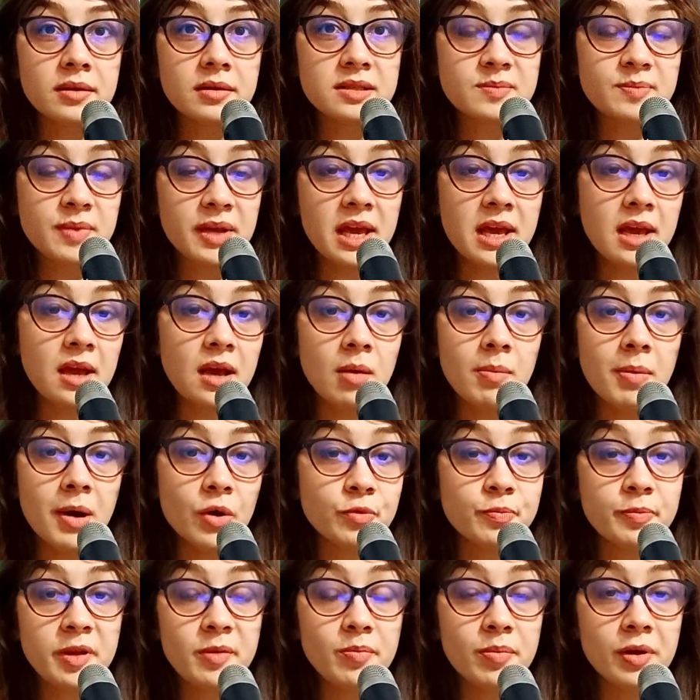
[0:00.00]
speaking
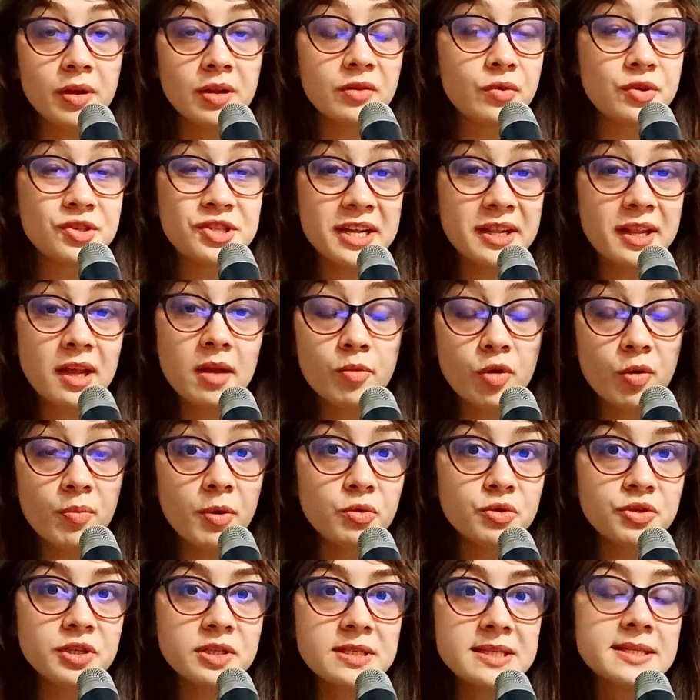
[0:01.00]
about people rejecting
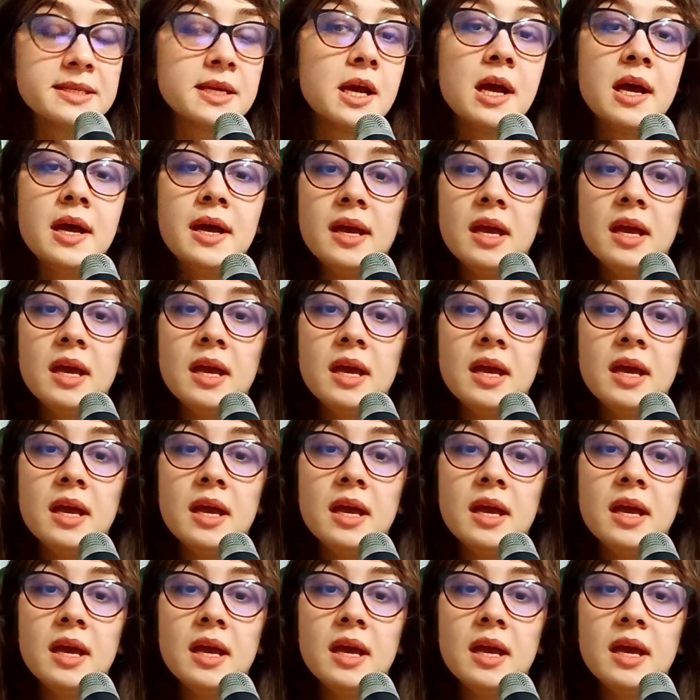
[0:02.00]
promotions.